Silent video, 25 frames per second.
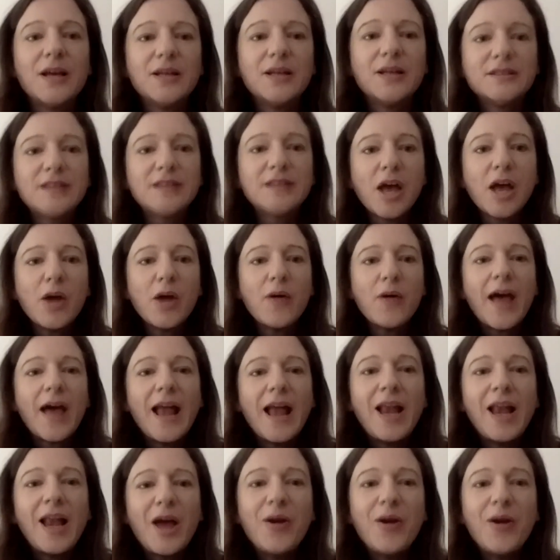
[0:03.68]

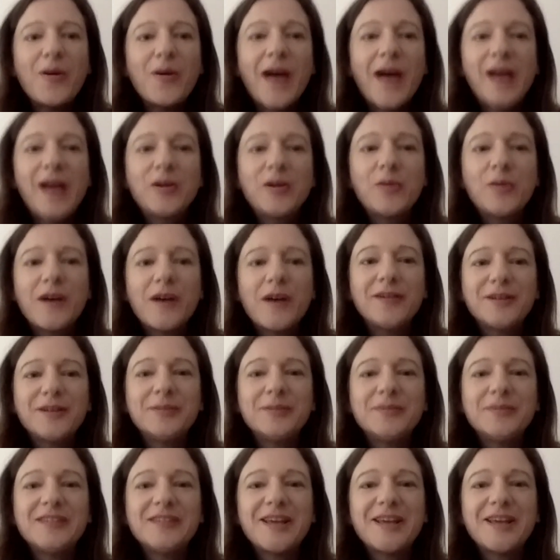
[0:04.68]
Hello and
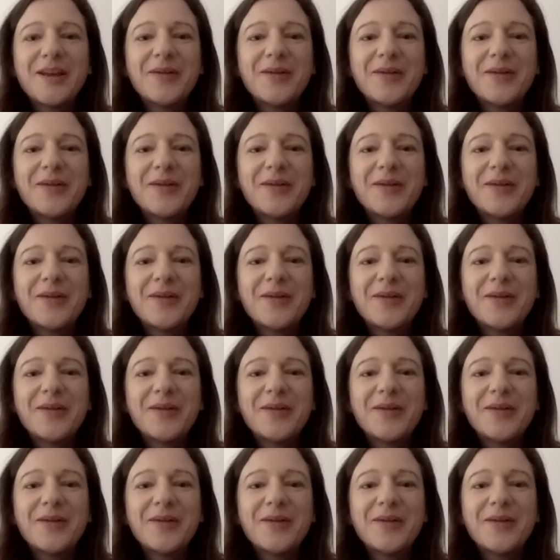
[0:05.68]
welcome to